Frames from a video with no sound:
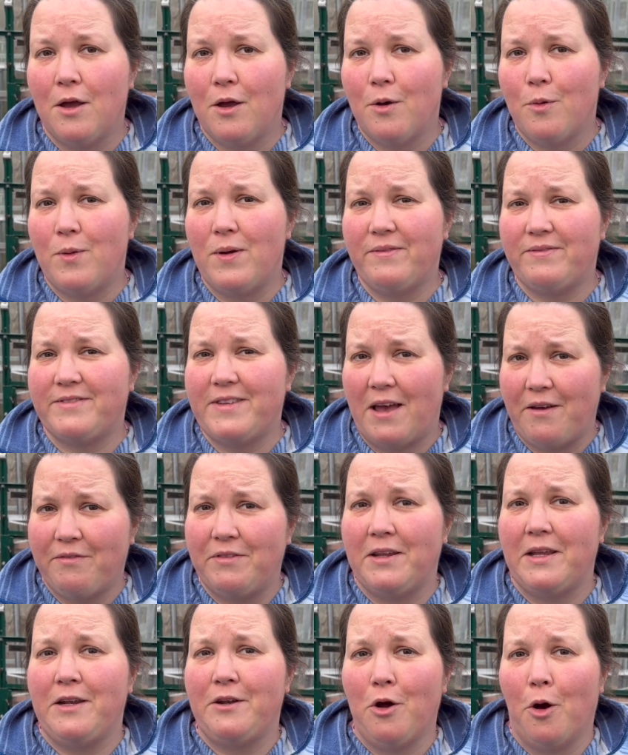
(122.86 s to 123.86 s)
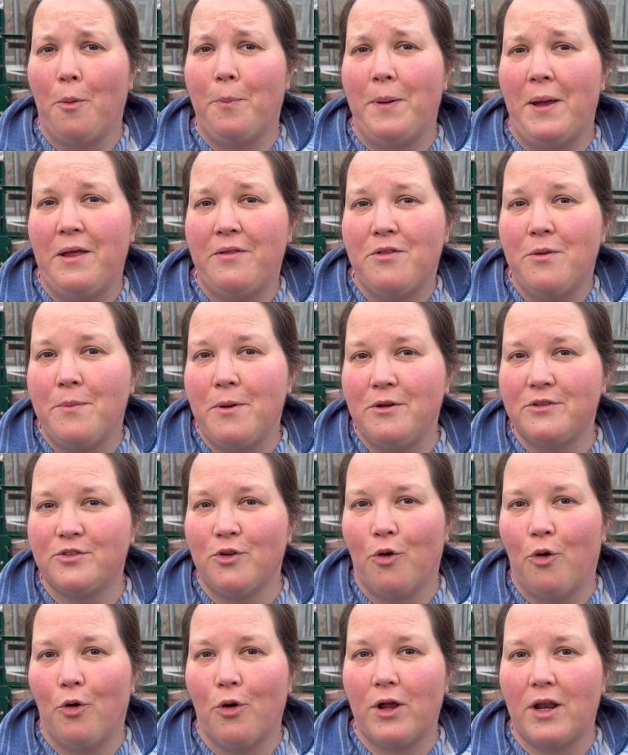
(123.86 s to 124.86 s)
We've definitely not been the most
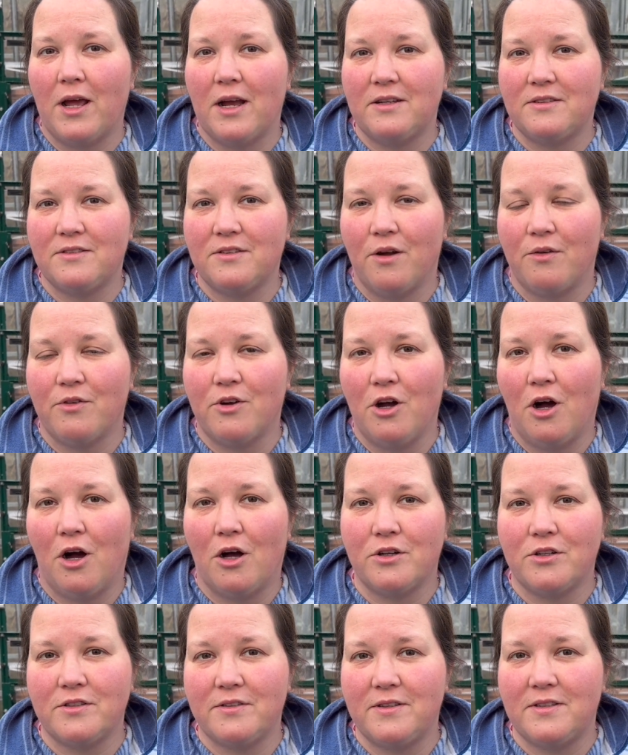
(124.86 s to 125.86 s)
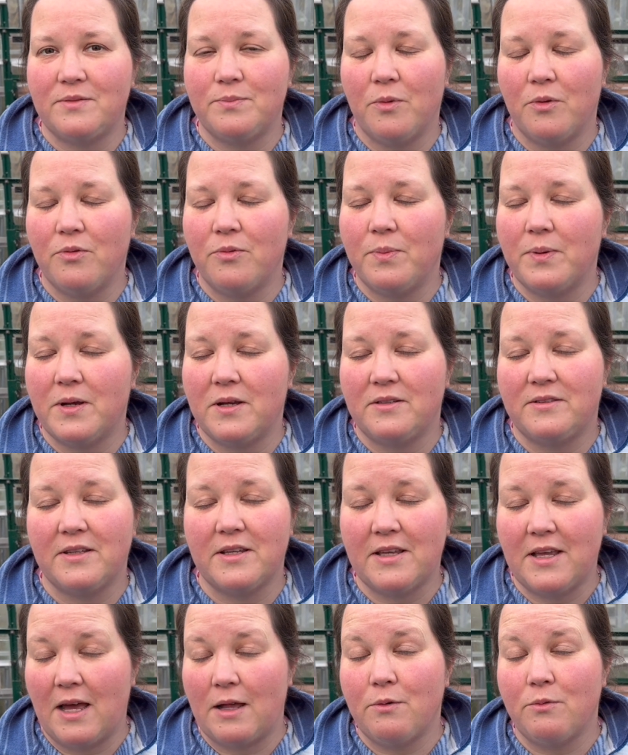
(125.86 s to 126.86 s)
organised of gardeners this month because
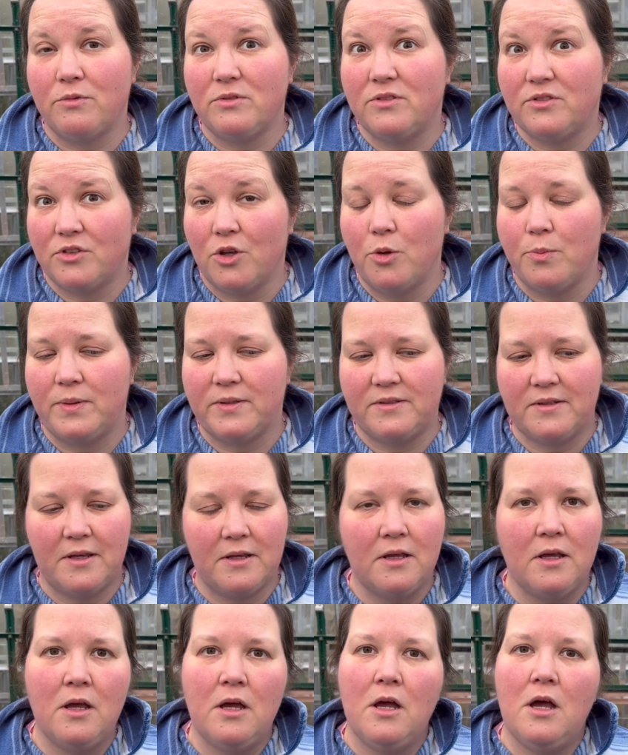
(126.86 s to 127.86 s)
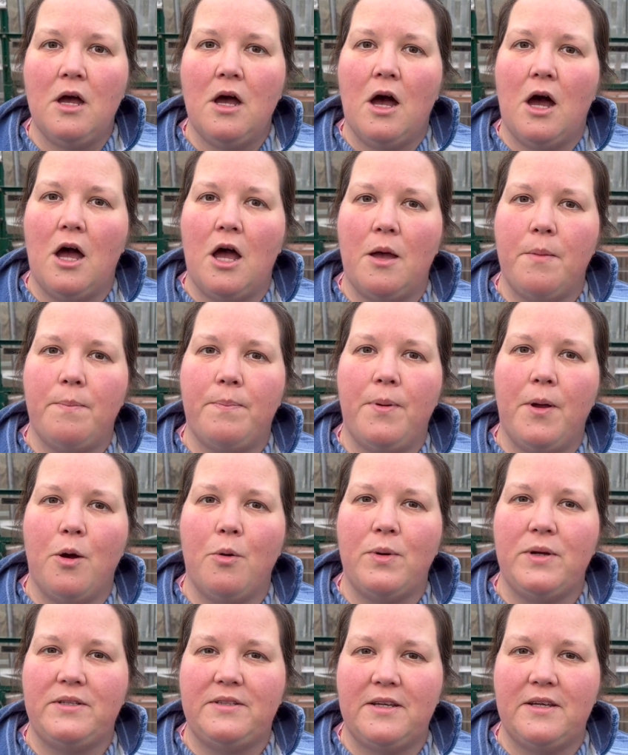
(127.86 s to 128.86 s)
again, so busy. But
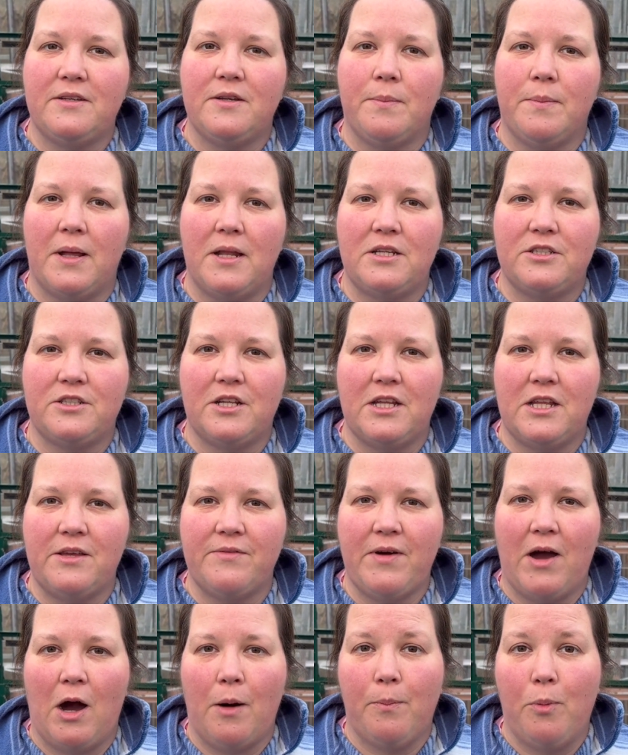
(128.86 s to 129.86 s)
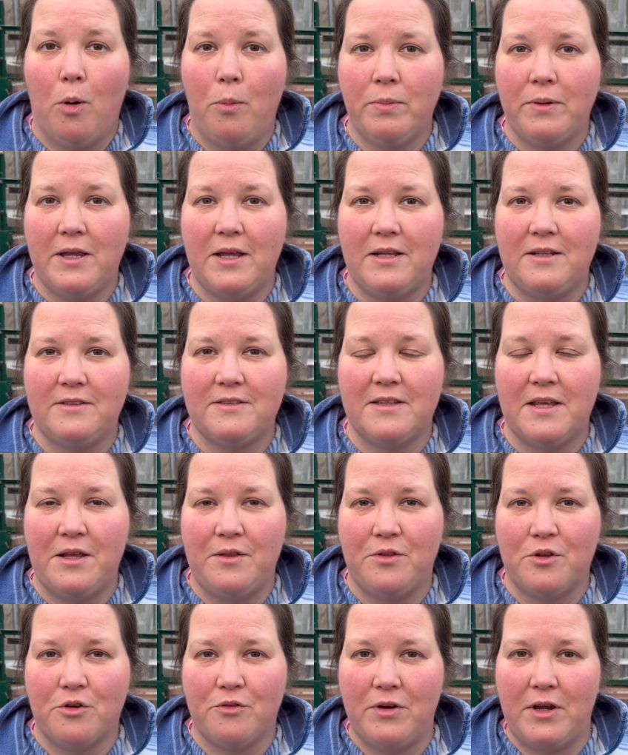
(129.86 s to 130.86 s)
we did manage to leave our pumpkins
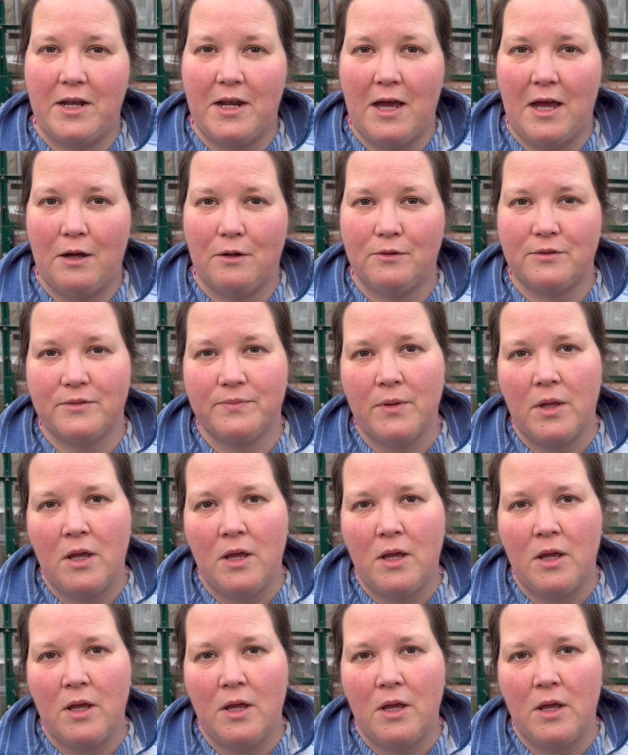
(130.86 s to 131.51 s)
in the greenhouse,